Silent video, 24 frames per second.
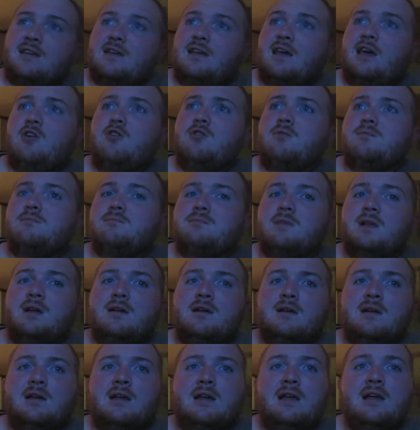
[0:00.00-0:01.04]
Yeah?
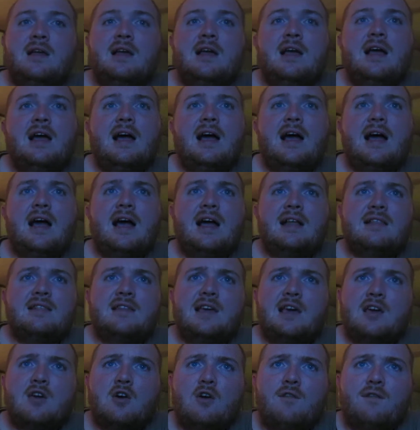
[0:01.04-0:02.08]
A
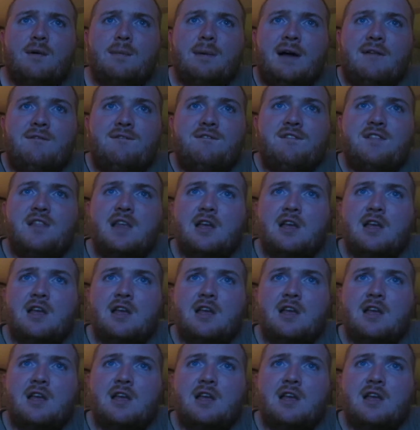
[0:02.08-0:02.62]
takeover by